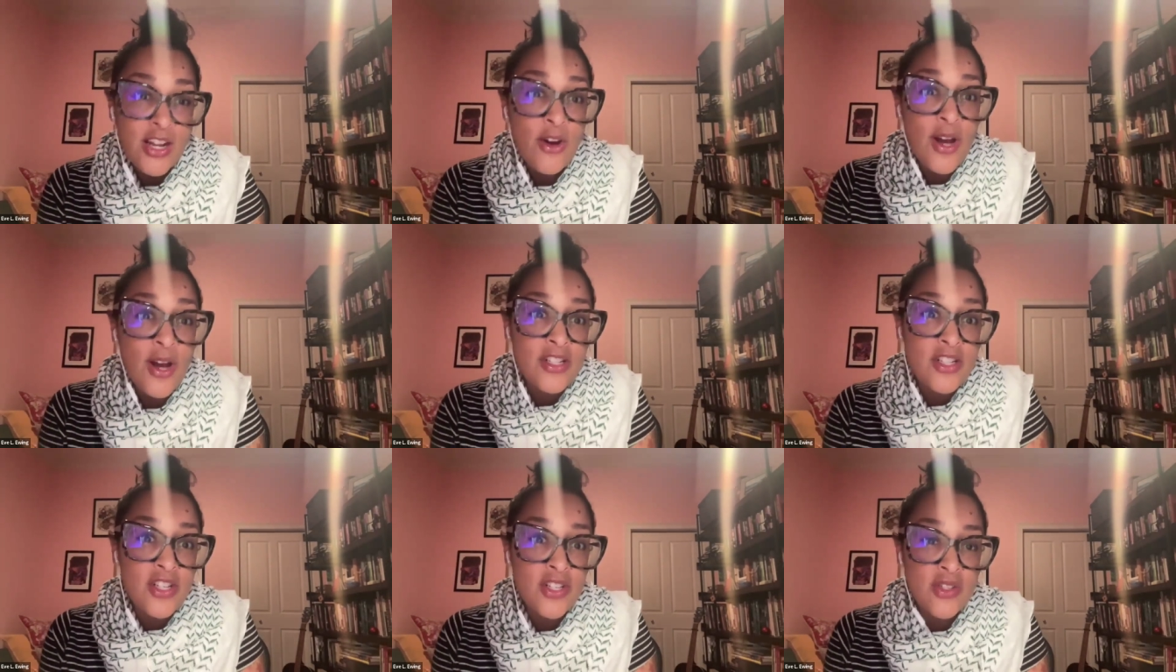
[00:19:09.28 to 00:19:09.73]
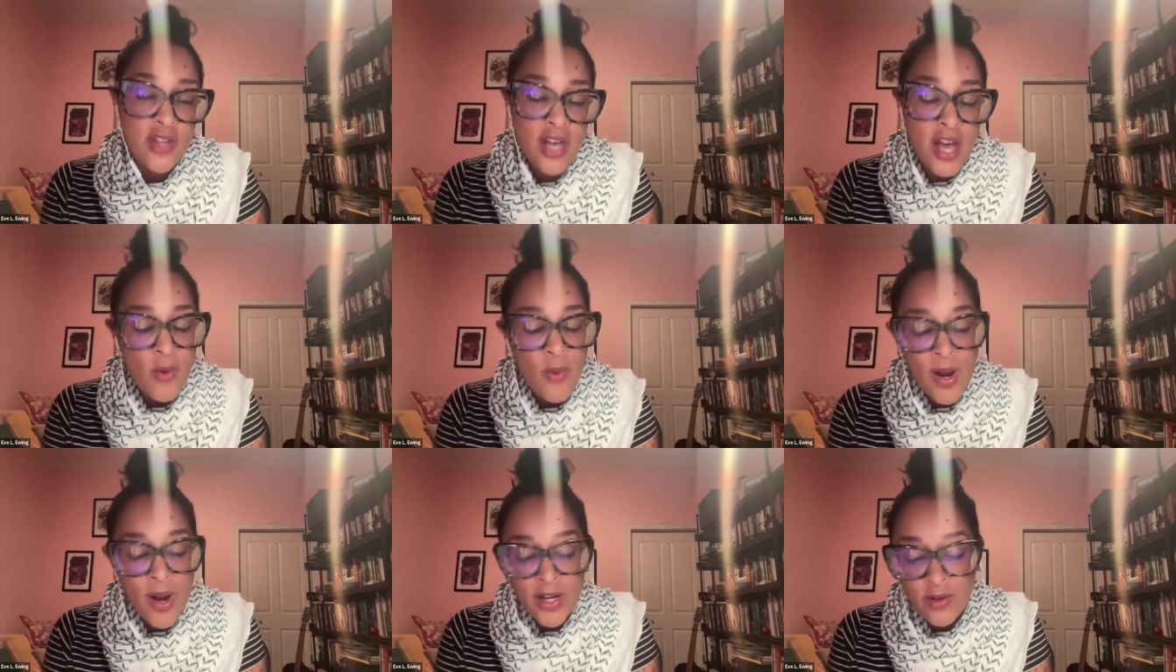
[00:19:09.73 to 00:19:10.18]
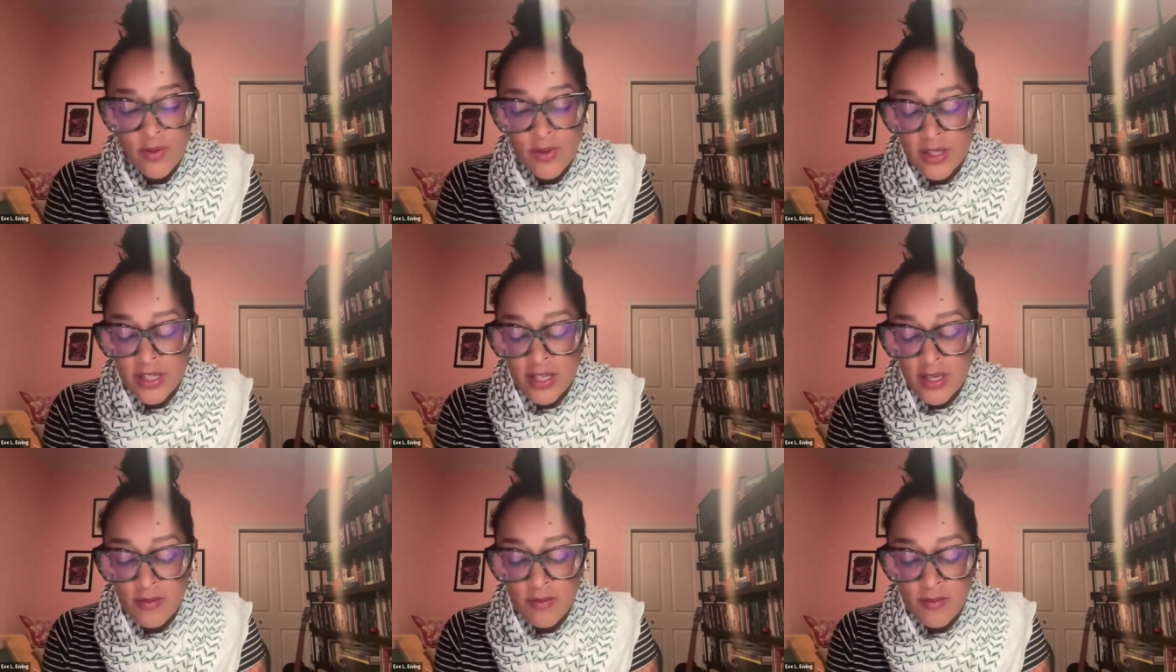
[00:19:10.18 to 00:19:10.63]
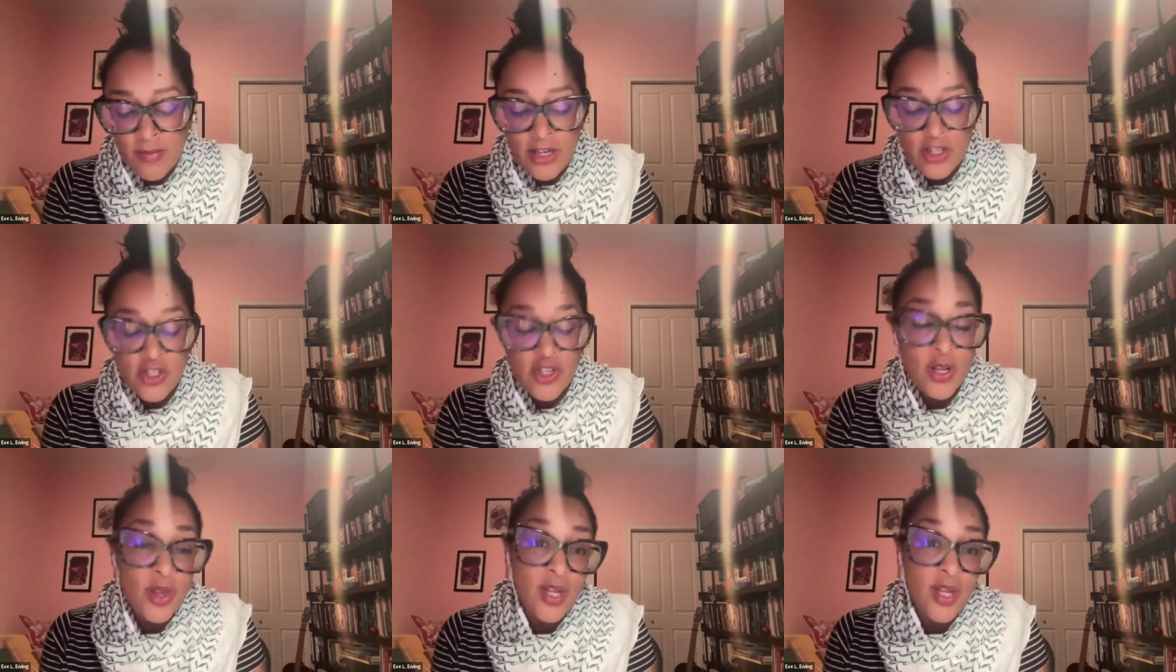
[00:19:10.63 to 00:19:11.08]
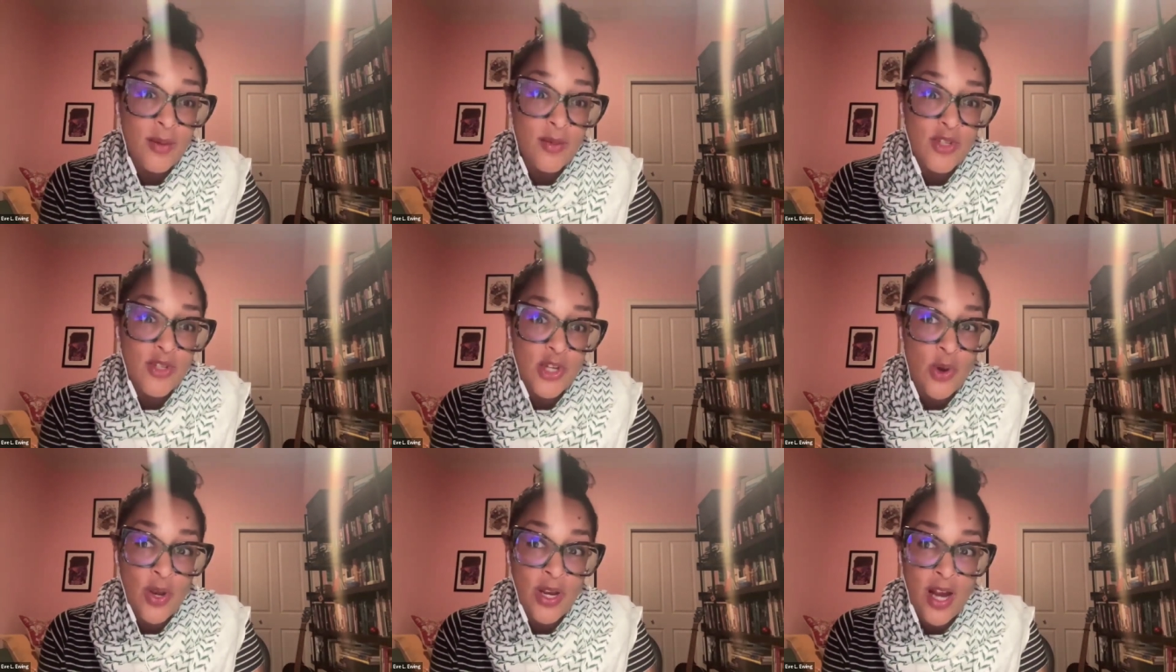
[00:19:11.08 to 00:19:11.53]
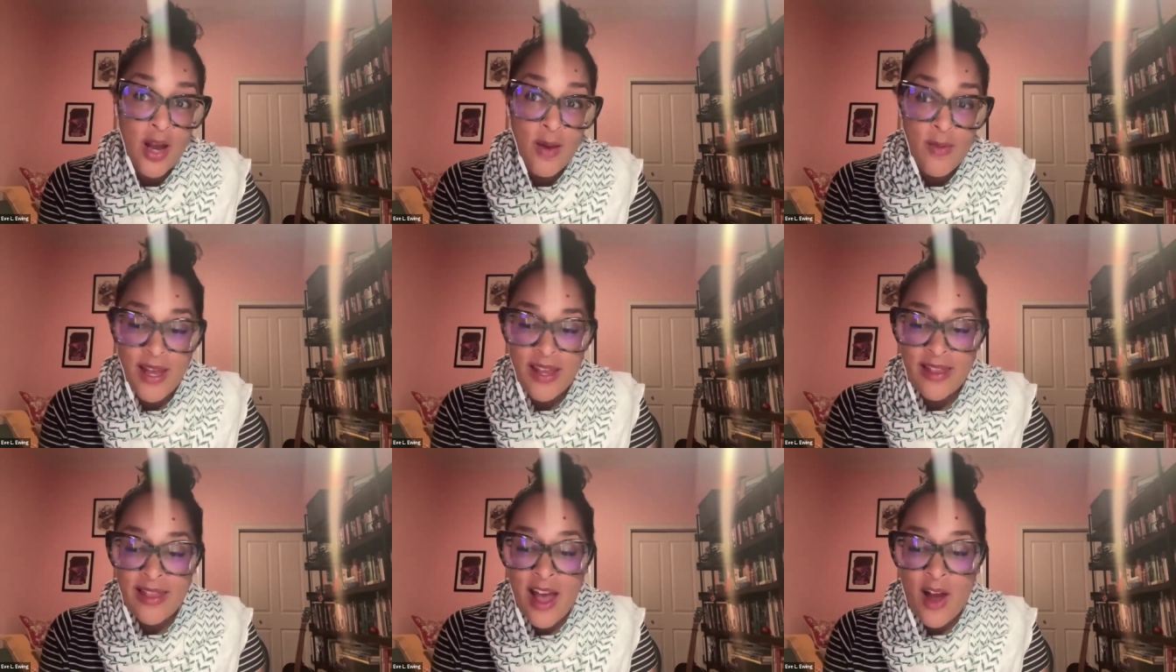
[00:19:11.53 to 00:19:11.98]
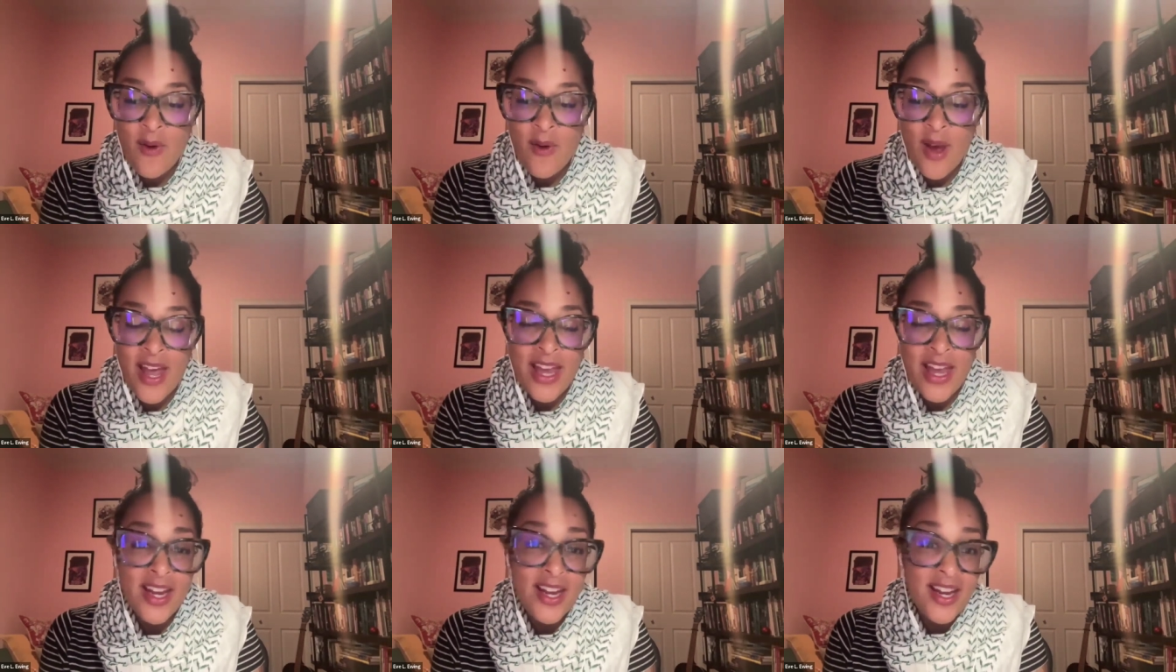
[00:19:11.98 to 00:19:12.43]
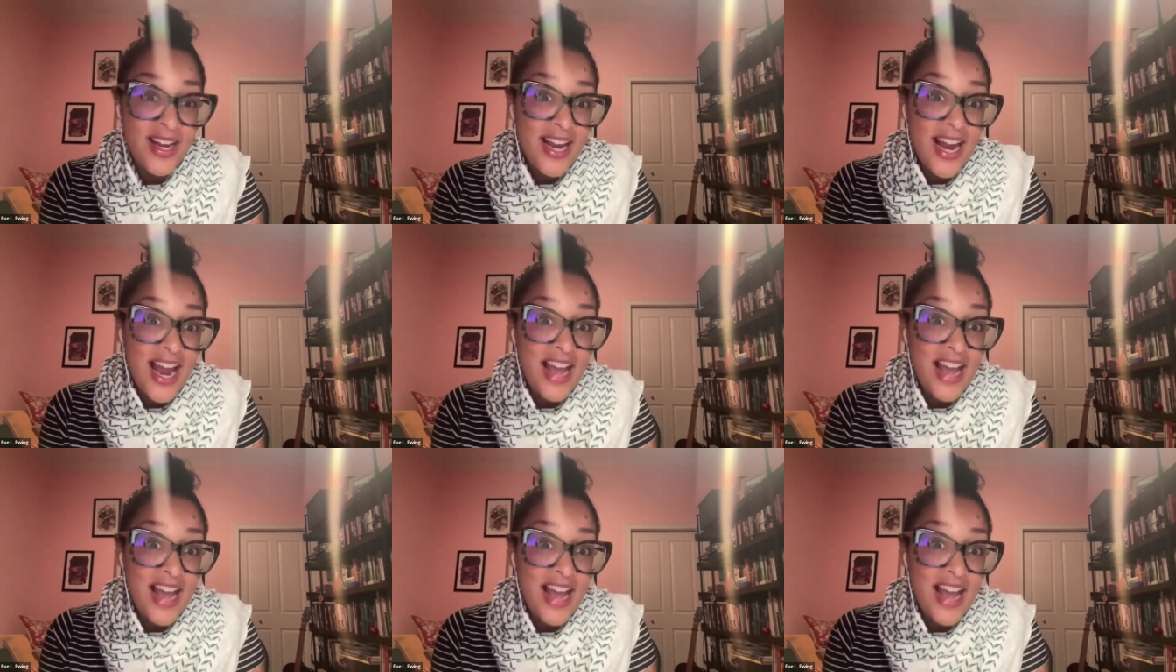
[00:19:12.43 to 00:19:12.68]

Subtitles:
I want to really make sure that I'm showing up in that way.